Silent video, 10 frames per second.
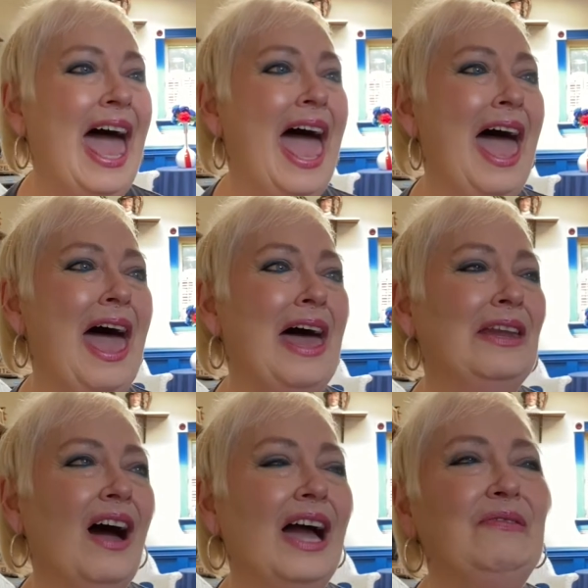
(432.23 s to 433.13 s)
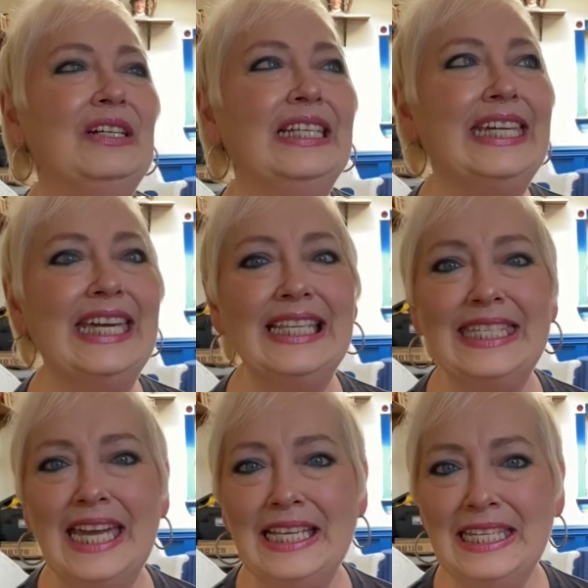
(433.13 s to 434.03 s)
And I really can't
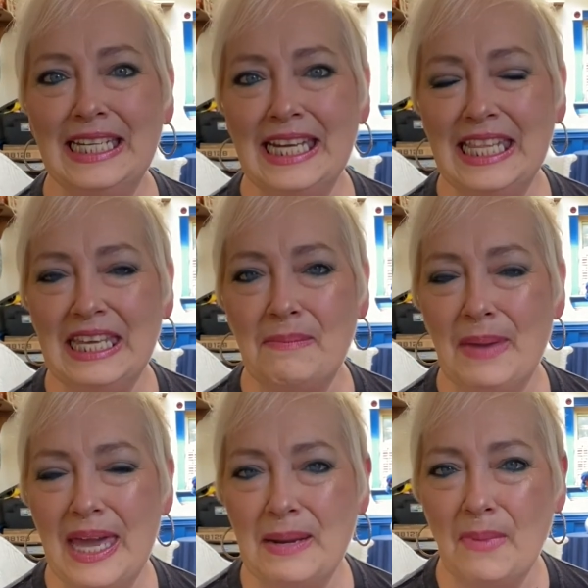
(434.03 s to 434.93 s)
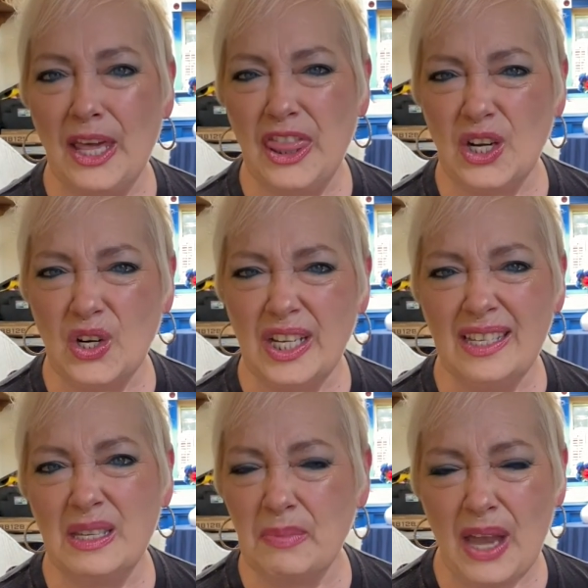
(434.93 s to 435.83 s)
say I did anything bad in my
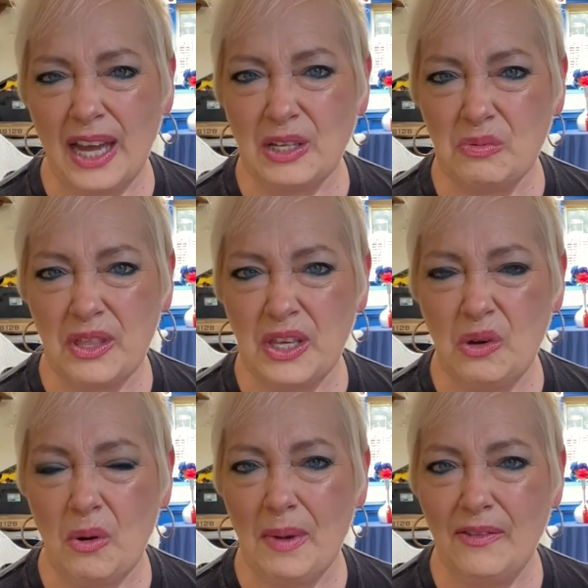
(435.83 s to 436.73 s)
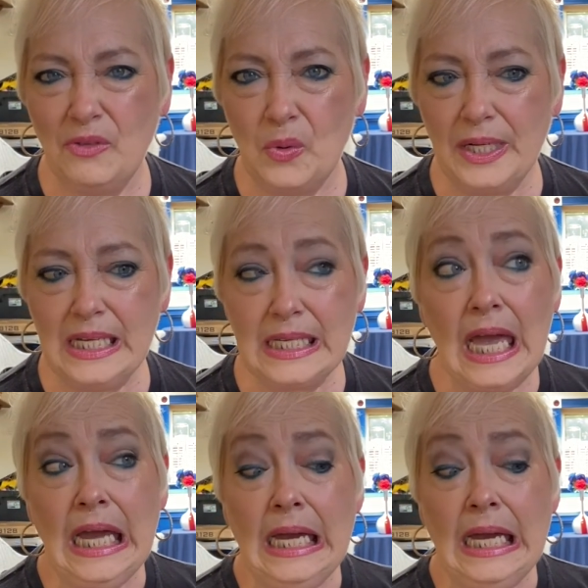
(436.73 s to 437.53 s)
30s, to be honest with you, or my 40s.